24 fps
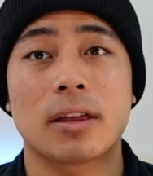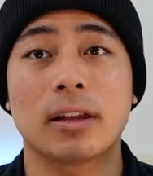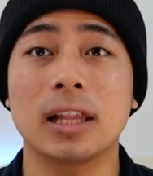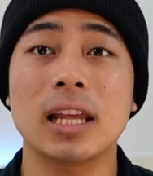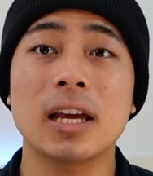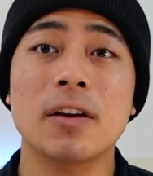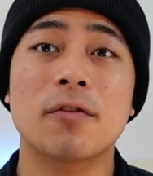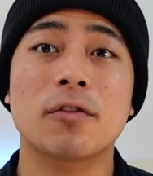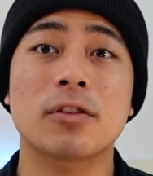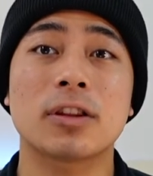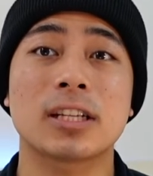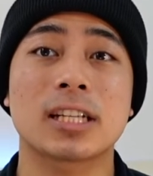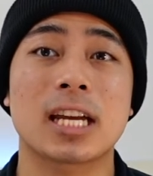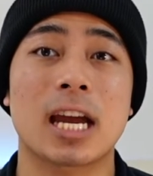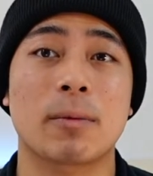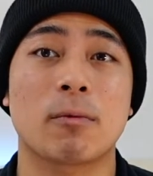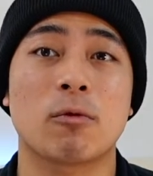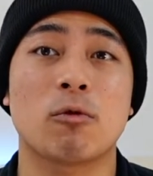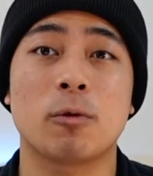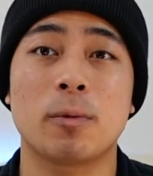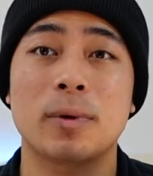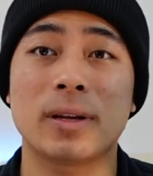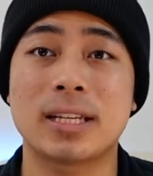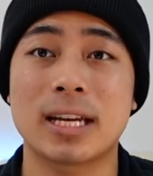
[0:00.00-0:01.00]
The link for this
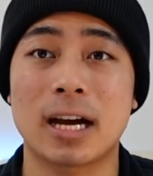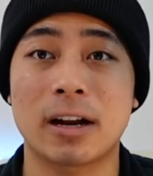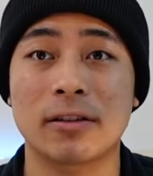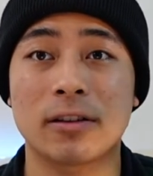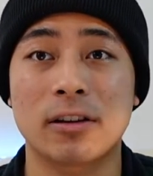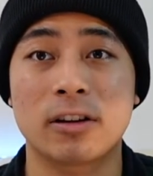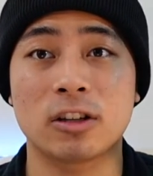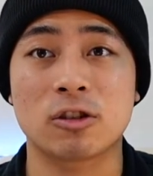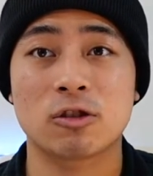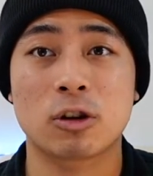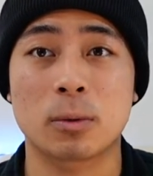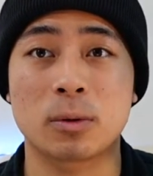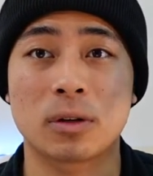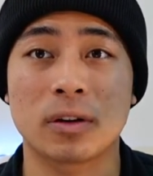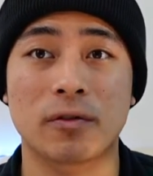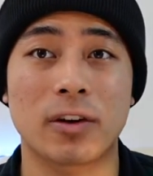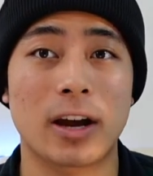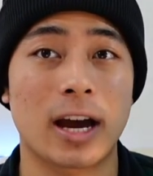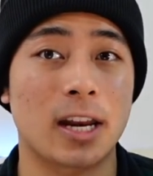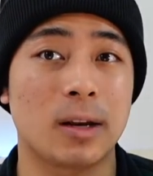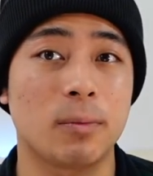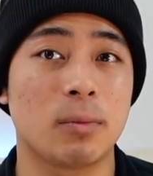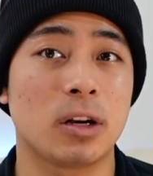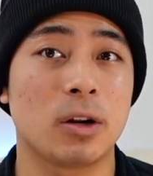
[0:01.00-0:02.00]
camera will be down in the description for
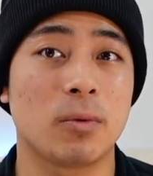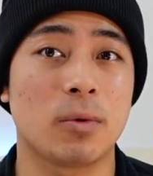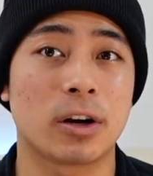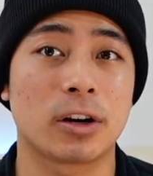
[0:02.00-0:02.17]
anybody